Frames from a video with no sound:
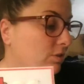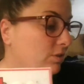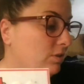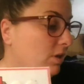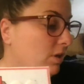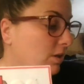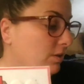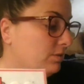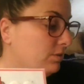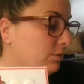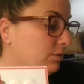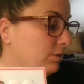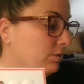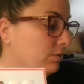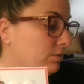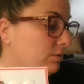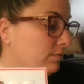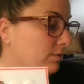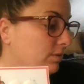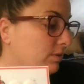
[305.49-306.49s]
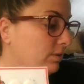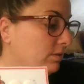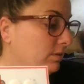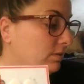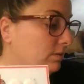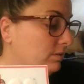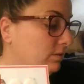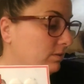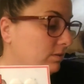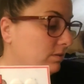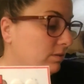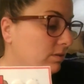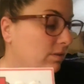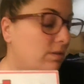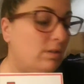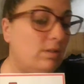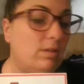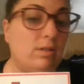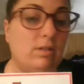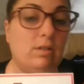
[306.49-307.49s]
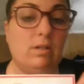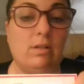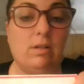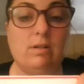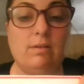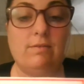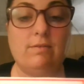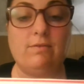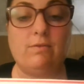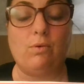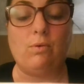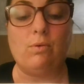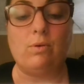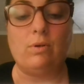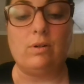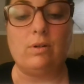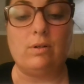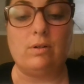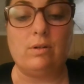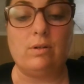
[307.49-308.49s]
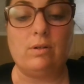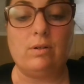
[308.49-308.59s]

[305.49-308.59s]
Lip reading: is also useful for